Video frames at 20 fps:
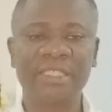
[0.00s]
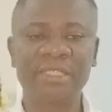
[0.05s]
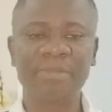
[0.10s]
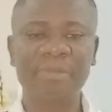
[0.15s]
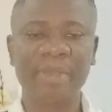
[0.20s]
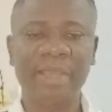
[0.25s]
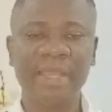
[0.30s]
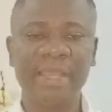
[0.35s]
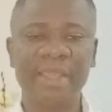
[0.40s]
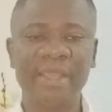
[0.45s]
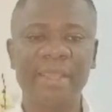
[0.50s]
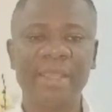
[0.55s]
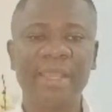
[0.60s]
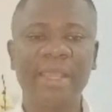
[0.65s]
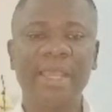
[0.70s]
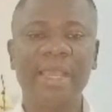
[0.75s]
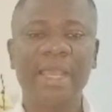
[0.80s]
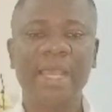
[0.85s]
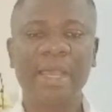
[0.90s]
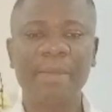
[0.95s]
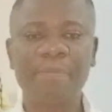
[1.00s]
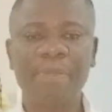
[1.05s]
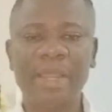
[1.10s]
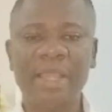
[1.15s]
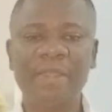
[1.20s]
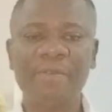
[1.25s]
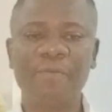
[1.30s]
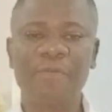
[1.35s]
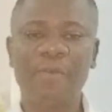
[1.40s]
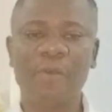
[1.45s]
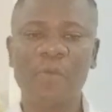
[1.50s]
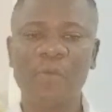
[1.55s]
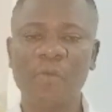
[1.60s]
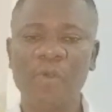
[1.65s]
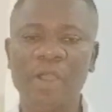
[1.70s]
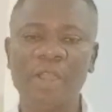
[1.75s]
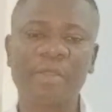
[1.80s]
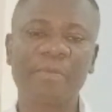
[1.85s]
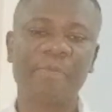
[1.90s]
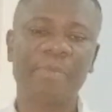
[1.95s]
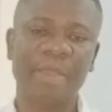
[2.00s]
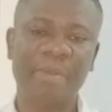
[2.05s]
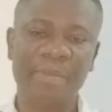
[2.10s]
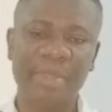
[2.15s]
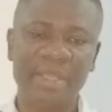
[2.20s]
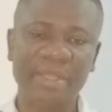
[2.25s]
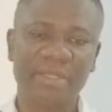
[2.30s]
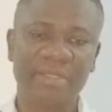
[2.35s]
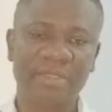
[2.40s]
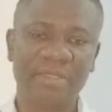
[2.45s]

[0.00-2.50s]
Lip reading: by applying for work permit.